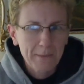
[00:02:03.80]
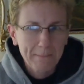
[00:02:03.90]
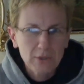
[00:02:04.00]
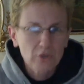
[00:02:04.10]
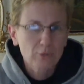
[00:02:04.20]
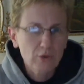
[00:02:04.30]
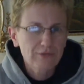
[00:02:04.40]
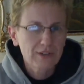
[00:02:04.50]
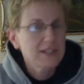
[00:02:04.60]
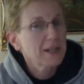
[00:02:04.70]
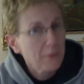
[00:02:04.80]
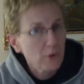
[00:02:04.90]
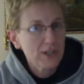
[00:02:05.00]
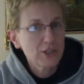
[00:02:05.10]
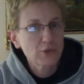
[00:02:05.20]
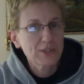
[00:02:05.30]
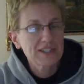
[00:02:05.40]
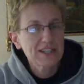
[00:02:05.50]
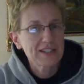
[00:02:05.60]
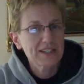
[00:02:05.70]
build more funding and more interest,
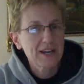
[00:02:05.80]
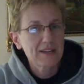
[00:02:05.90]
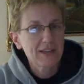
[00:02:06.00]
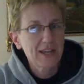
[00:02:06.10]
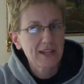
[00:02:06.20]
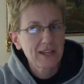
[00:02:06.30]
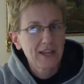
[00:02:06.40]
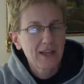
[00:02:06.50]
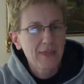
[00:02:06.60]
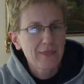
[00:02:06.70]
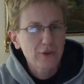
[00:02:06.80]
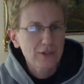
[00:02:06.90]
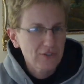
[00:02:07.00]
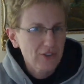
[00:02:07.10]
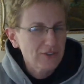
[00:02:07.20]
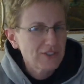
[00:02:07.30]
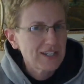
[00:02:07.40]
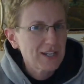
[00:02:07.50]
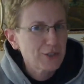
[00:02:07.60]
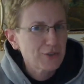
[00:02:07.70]
they decide that they're going to send
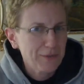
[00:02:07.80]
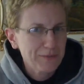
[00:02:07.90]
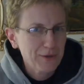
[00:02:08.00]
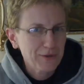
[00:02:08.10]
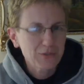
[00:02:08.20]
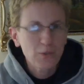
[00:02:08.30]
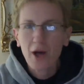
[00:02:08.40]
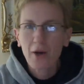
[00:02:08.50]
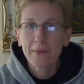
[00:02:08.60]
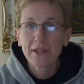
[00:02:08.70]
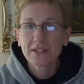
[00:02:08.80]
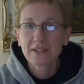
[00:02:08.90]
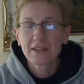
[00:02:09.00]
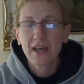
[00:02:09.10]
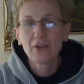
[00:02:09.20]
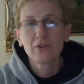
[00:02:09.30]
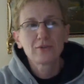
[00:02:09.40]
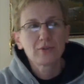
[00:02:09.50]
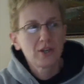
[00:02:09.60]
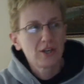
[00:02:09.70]
teenagers up there as well, because
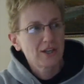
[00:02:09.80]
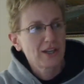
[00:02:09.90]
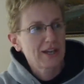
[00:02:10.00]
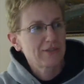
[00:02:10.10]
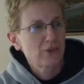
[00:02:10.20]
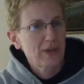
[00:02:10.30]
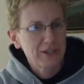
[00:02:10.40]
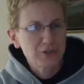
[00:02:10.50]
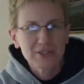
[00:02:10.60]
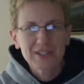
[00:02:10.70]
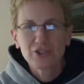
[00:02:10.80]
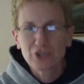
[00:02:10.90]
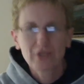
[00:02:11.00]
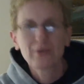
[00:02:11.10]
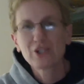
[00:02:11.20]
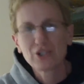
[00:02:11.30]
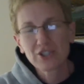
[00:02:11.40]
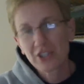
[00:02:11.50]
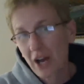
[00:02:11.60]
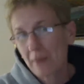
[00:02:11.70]
that'll kind of create interest in generations
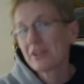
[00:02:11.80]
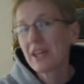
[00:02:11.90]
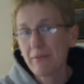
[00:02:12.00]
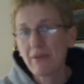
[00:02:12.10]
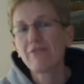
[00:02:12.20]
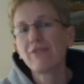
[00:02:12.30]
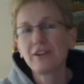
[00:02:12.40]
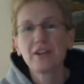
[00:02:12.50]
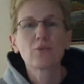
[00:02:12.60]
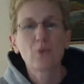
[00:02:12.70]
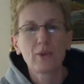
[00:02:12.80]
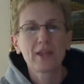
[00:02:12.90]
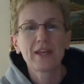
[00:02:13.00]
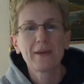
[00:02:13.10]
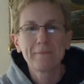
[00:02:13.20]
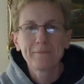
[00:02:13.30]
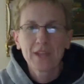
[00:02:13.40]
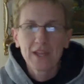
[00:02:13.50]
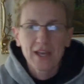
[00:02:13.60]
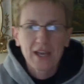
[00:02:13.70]
to come to keep that funding rolling in.
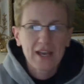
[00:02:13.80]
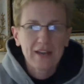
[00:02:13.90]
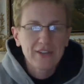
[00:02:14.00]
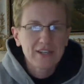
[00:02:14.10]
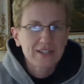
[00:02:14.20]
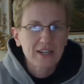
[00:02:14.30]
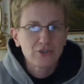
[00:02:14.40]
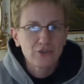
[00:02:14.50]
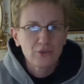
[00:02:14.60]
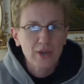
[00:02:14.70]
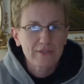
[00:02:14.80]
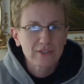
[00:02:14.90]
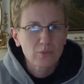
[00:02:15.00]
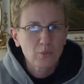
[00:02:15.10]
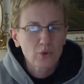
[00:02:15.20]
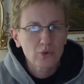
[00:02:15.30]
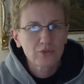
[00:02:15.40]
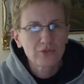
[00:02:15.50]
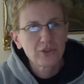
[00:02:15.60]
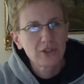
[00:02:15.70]
And they decide to have this
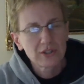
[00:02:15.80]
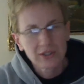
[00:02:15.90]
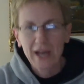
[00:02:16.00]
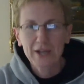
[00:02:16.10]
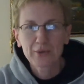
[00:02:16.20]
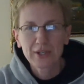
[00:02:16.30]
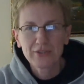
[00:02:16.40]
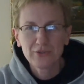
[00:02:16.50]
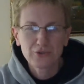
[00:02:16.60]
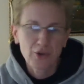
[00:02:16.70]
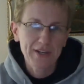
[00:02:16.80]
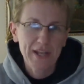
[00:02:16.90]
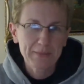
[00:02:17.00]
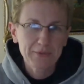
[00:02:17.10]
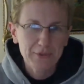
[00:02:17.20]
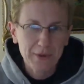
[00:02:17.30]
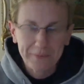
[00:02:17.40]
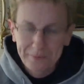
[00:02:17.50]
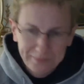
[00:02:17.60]
world lottery to draw names from.